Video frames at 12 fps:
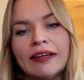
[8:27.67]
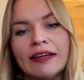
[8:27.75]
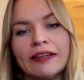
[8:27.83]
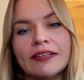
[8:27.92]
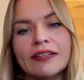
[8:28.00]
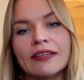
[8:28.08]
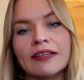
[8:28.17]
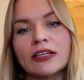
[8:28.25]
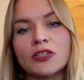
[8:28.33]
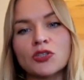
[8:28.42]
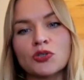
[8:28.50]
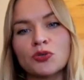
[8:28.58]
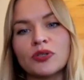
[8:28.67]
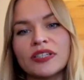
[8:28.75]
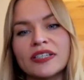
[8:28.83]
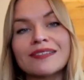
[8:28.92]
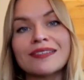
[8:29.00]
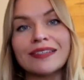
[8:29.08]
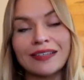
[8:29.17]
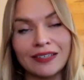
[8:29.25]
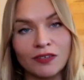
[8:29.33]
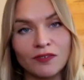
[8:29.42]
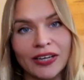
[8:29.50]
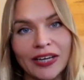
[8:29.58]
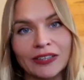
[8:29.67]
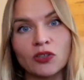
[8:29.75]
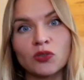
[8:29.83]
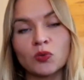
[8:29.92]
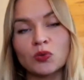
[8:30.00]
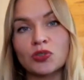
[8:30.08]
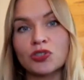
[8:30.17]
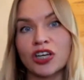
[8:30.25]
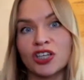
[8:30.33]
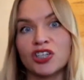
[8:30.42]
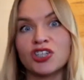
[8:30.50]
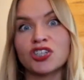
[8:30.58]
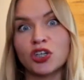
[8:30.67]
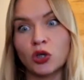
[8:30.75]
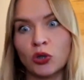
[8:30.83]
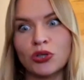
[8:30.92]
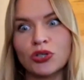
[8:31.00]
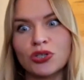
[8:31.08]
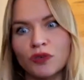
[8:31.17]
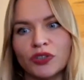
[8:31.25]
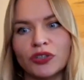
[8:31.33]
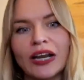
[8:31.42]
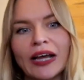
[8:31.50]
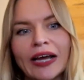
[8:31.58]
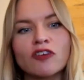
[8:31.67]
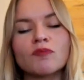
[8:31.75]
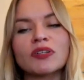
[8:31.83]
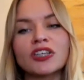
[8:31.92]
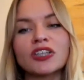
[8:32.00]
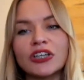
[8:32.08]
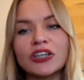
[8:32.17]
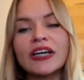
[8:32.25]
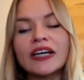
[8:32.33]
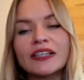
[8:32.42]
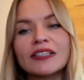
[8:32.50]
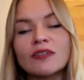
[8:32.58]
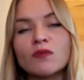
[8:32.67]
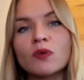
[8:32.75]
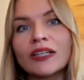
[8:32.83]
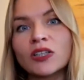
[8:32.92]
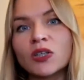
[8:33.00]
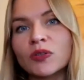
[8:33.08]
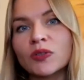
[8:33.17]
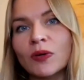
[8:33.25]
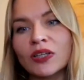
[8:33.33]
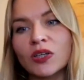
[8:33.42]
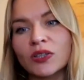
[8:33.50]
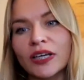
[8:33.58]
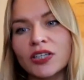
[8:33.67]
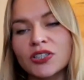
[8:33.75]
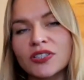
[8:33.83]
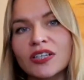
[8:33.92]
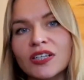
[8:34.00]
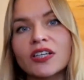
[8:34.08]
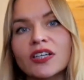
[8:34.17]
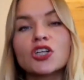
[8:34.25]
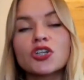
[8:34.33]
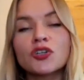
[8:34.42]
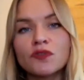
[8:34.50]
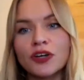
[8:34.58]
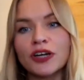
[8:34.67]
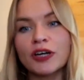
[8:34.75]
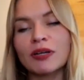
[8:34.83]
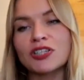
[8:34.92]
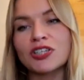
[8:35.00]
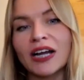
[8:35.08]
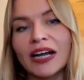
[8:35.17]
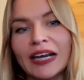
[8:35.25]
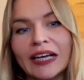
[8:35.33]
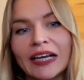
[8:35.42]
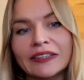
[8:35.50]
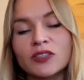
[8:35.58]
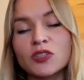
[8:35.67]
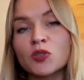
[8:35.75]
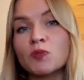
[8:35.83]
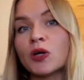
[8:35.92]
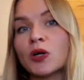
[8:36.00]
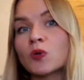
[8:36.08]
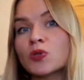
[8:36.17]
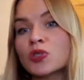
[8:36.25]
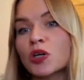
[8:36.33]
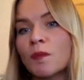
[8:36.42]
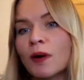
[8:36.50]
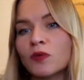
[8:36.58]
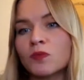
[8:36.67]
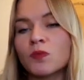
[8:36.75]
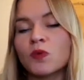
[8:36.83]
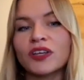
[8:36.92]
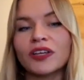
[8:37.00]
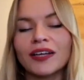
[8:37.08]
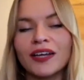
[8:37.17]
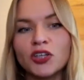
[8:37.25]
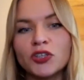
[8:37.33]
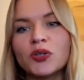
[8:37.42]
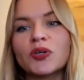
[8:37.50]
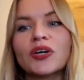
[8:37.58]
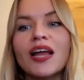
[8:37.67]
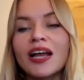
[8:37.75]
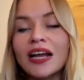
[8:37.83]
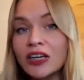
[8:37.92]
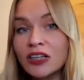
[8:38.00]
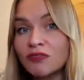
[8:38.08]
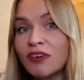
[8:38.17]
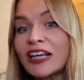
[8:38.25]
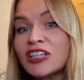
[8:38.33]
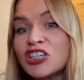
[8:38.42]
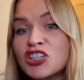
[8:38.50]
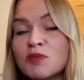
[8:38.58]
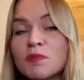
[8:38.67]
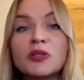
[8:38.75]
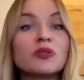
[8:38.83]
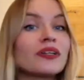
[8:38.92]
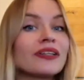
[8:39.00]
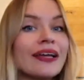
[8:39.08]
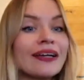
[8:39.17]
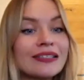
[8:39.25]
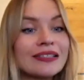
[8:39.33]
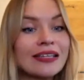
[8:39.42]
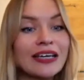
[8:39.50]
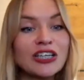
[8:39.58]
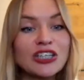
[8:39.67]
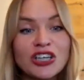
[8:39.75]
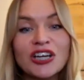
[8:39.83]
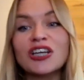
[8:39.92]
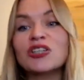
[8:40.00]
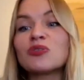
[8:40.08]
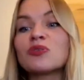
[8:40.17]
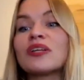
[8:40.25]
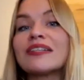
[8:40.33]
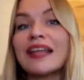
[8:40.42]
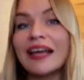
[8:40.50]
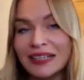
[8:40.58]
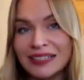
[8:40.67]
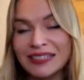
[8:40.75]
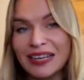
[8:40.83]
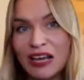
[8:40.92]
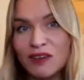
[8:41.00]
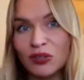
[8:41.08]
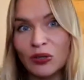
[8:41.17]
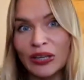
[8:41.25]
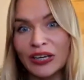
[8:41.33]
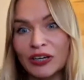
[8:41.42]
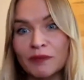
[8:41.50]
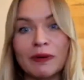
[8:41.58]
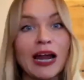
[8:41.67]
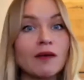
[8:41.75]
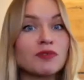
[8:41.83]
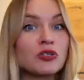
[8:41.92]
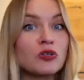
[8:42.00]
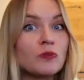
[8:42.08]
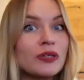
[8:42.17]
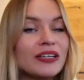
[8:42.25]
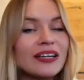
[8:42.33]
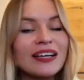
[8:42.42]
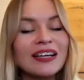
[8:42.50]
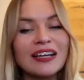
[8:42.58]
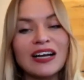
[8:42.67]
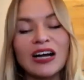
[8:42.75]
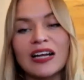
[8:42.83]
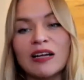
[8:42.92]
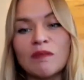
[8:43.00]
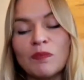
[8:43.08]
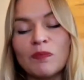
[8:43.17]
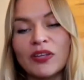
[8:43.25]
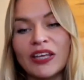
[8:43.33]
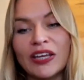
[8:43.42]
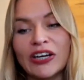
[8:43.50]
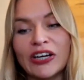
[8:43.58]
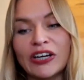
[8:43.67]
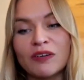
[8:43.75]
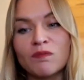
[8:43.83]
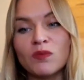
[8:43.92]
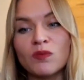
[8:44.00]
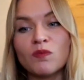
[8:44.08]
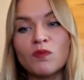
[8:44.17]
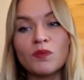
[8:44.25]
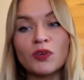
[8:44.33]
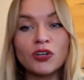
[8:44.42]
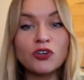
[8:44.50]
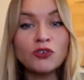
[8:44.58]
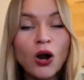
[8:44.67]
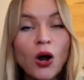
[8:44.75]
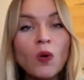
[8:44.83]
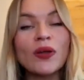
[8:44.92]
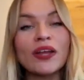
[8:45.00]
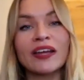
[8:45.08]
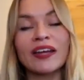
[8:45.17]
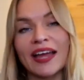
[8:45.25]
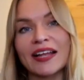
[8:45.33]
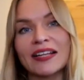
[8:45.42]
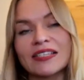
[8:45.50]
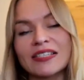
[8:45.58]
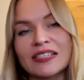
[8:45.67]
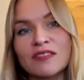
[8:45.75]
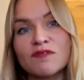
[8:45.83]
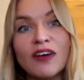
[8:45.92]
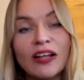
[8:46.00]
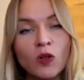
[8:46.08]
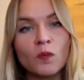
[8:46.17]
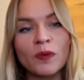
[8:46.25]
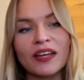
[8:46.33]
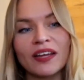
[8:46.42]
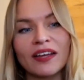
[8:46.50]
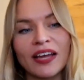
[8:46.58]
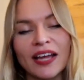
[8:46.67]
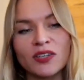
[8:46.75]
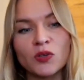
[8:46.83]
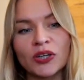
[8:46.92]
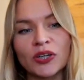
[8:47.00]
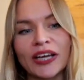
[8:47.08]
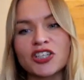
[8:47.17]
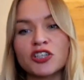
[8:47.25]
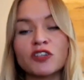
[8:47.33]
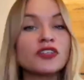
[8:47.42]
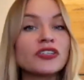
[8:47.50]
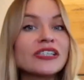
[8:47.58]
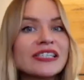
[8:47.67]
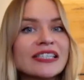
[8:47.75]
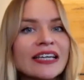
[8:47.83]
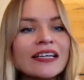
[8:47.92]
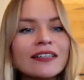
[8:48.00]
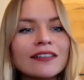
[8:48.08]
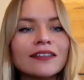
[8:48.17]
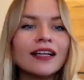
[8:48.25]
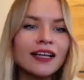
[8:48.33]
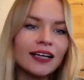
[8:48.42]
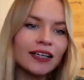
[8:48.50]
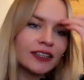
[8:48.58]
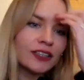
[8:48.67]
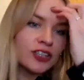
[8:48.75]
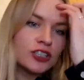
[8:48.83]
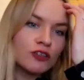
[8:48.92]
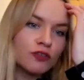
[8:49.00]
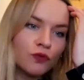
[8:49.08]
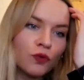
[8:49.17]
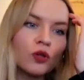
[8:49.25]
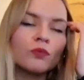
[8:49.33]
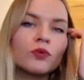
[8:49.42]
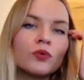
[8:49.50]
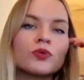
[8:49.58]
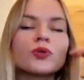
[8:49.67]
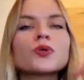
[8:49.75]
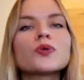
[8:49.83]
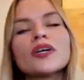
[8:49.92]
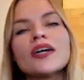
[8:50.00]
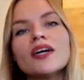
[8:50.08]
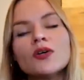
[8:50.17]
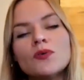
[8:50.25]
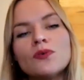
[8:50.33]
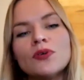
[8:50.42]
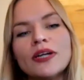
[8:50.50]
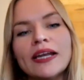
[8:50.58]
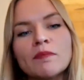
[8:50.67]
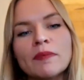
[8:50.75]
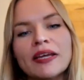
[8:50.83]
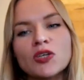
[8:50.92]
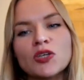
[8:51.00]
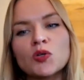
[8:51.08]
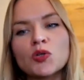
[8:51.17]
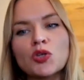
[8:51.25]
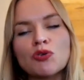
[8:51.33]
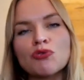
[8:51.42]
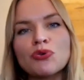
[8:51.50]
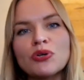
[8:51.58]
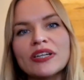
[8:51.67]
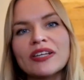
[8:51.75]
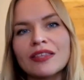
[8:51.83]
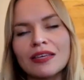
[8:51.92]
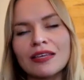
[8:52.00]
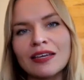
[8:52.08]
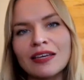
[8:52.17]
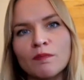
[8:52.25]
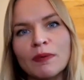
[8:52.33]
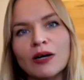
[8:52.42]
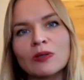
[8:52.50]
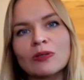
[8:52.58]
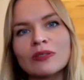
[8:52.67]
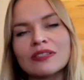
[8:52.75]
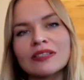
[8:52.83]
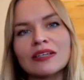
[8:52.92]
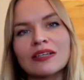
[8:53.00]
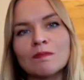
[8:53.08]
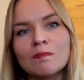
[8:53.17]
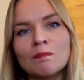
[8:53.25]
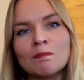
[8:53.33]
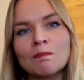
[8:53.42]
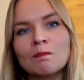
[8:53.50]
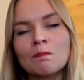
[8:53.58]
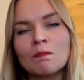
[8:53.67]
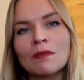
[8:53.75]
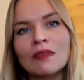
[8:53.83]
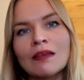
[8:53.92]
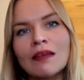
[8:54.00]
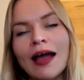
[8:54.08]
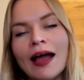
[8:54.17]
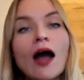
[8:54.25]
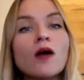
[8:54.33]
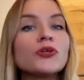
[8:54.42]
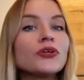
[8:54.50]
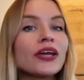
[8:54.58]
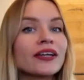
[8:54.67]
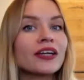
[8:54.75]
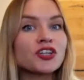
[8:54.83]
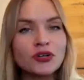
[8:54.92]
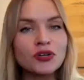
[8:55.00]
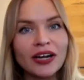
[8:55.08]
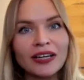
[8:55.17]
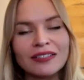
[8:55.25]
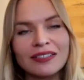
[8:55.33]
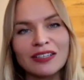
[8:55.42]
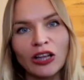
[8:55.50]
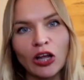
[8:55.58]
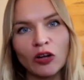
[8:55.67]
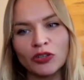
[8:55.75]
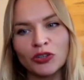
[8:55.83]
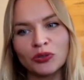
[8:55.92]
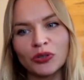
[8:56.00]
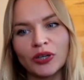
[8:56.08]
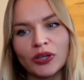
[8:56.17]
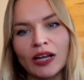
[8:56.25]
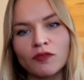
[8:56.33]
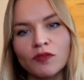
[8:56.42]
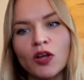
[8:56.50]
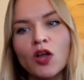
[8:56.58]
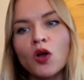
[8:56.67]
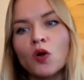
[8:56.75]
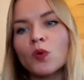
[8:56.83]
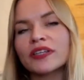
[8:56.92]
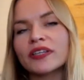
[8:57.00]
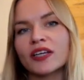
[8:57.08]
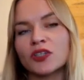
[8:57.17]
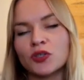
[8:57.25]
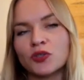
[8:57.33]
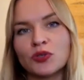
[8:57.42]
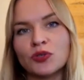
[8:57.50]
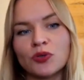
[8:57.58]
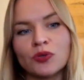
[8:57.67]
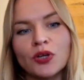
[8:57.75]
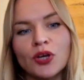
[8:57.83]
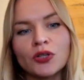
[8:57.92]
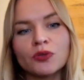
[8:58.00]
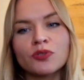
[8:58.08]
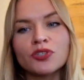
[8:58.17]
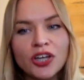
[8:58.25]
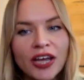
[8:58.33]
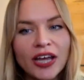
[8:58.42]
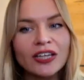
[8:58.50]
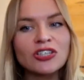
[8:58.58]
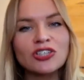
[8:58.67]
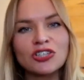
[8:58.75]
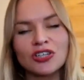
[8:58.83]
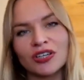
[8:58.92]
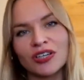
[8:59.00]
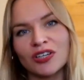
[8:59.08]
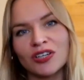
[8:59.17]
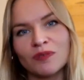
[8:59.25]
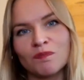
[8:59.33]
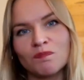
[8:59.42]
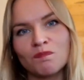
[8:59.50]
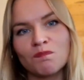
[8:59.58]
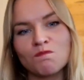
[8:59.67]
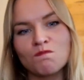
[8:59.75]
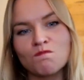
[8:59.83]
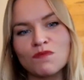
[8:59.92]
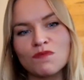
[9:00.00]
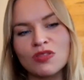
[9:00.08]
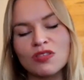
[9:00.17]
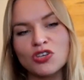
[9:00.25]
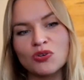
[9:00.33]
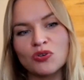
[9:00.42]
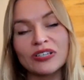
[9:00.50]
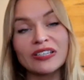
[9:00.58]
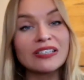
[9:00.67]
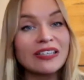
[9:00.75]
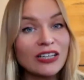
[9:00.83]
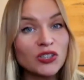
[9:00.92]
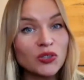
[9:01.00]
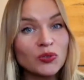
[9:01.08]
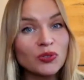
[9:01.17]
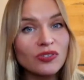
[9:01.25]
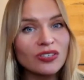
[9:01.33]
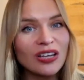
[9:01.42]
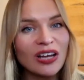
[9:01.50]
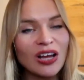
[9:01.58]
anything truly significant that could change the course of your life. But here, the one one connections are very much highlighted. This could be also about moving your relationship into the next stage, into the next level here. Perhaps you'll be um, here growing and developing a new connection. If you're single, then this full moon could really make you truly think about. Um, how you can attract love into your life what can you do to change um, your status